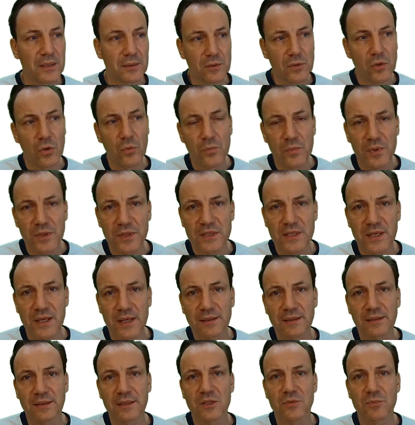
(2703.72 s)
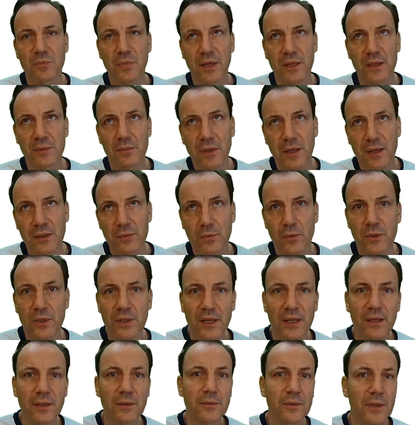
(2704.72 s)
compensating this, by
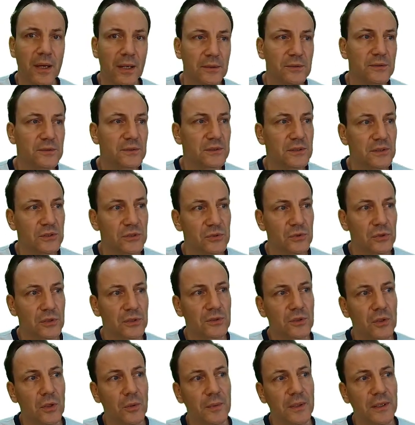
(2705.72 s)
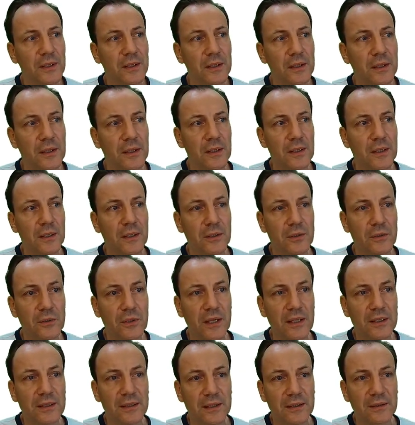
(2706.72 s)
working around this shortcoming, you
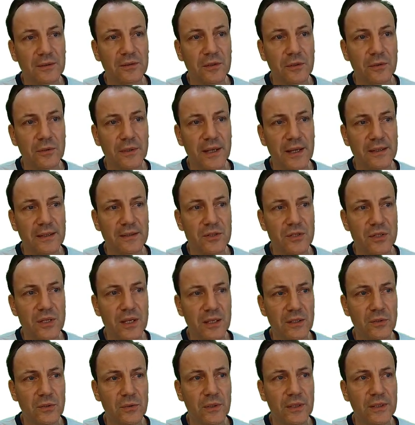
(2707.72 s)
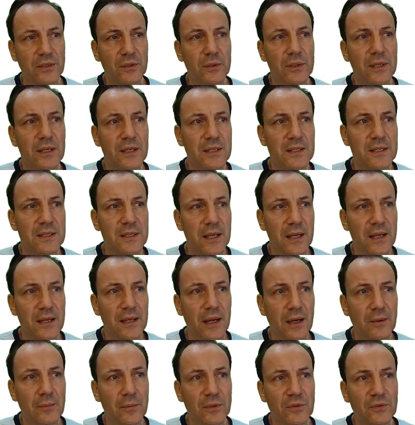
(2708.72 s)
can then create a schedule and you can
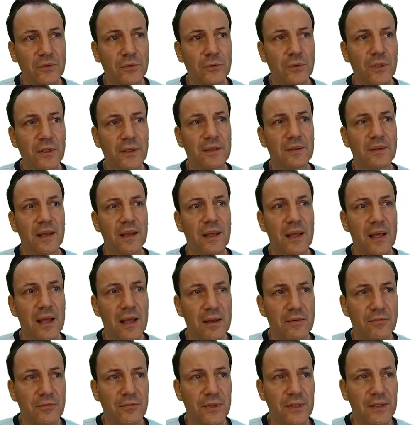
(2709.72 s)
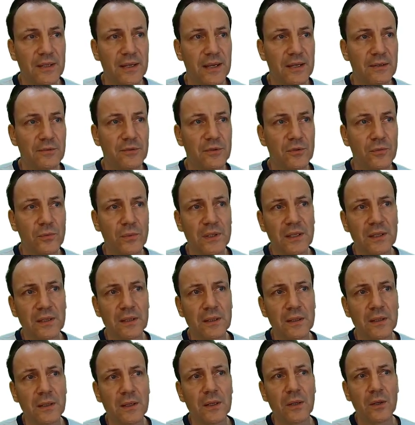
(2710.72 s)
say, I want to run it every day of the
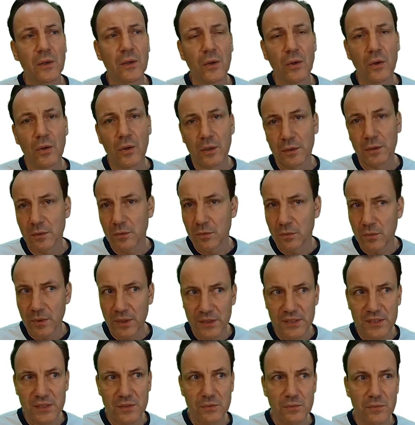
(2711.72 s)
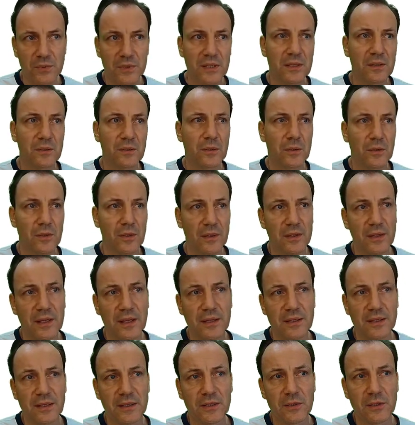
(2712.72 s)
week or once a week
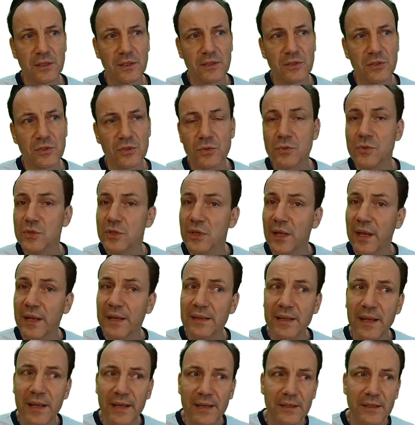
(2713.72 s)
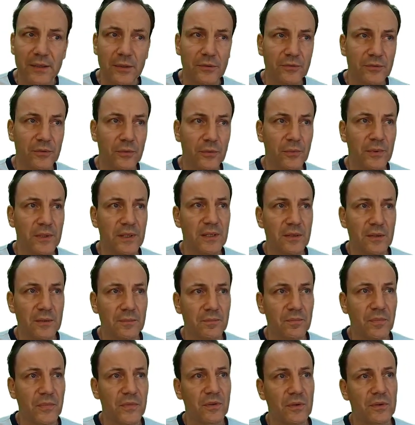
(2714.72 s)
and then you can choose a day of the week.
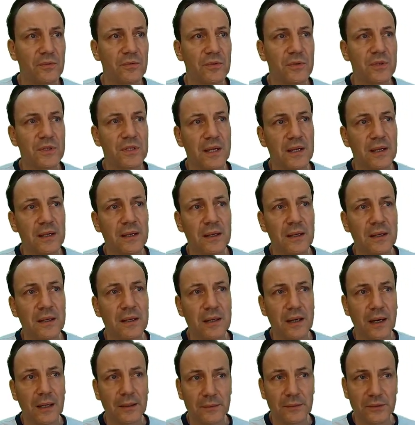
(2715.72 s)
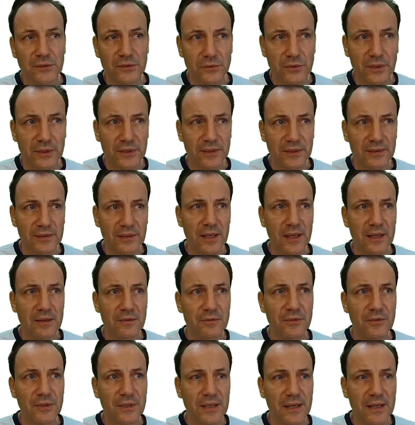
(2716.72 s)
So if you say, I want to run it
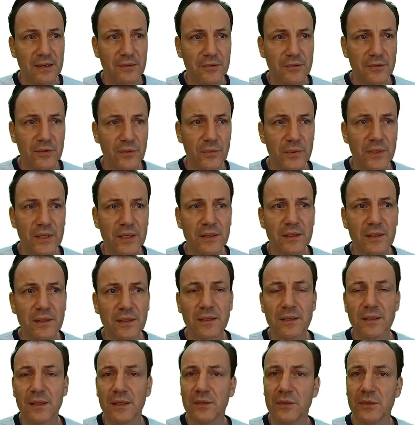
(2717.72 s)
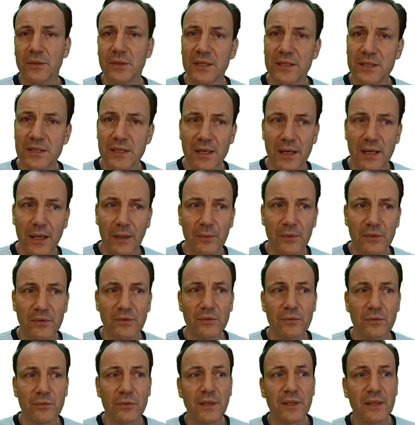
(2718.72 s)
every day of the week, and then you can say, I want
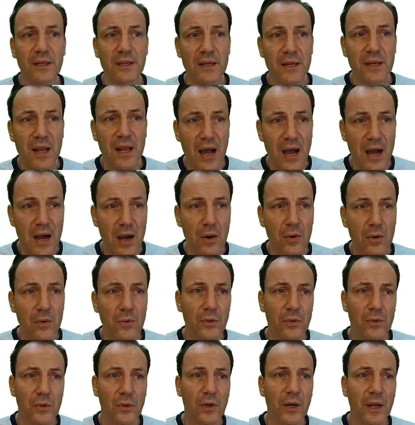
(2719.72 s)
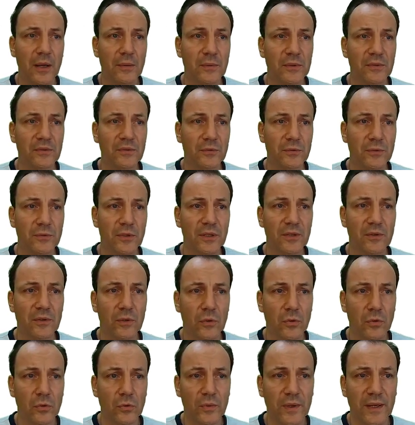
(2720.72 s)
to run it now, or I want to run it
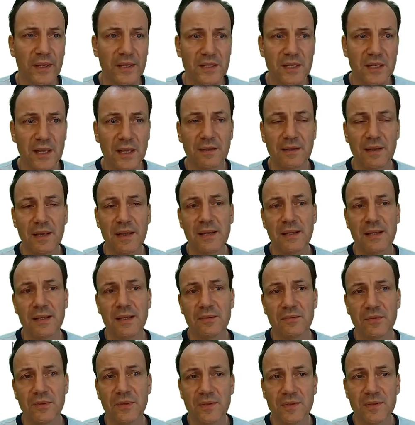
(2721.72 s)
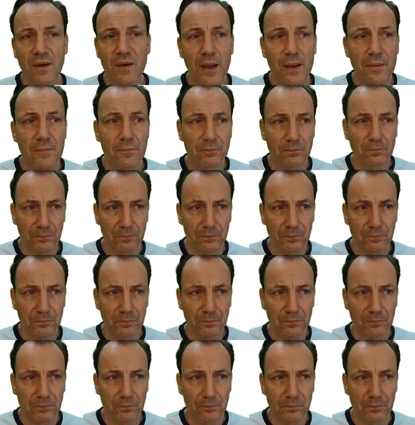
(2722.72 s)
always at a given time.